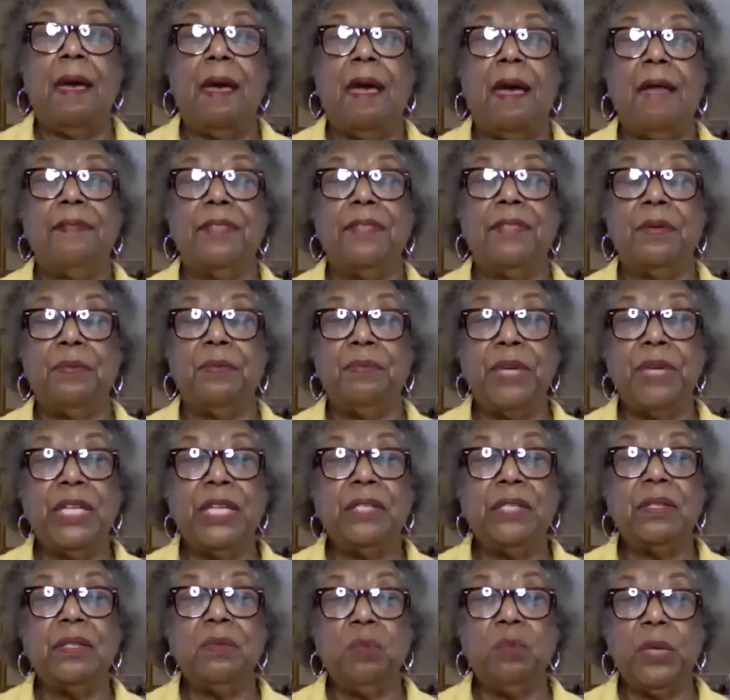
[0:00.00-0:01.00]
And the
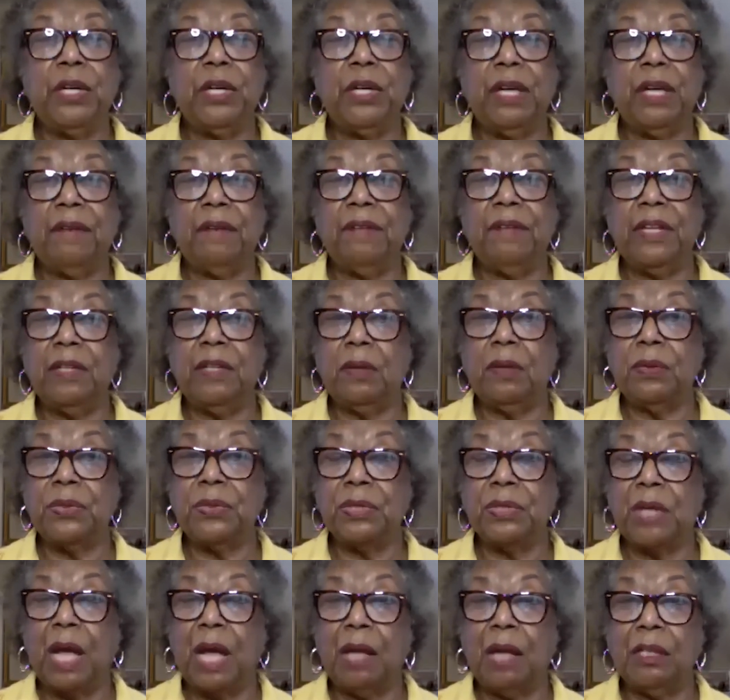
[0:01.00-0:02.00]
reason we're giving those
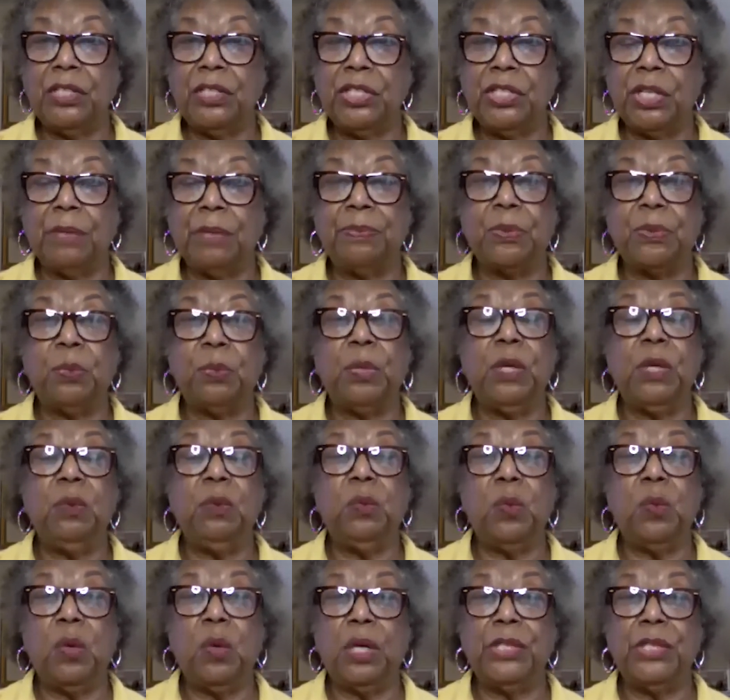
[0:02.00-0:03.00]
scholarships, we
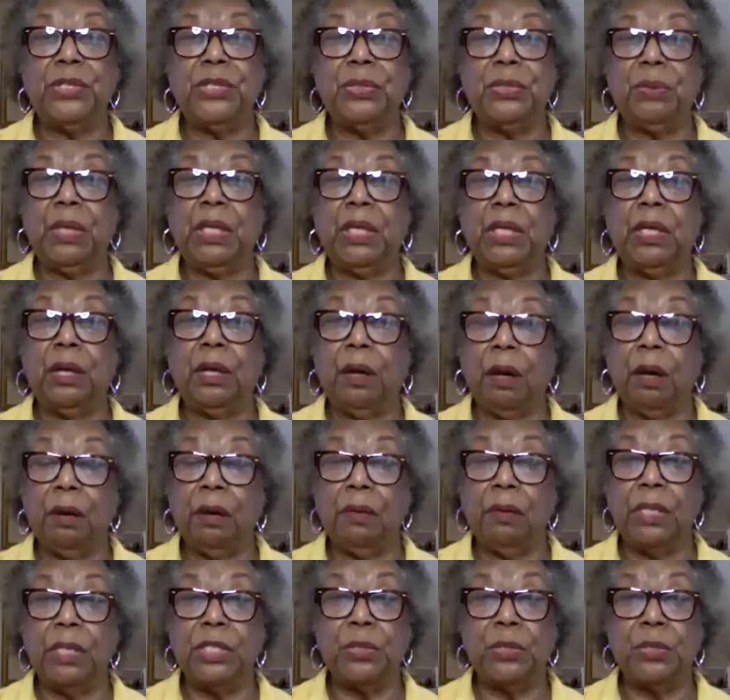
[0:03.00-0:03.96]
want to encourage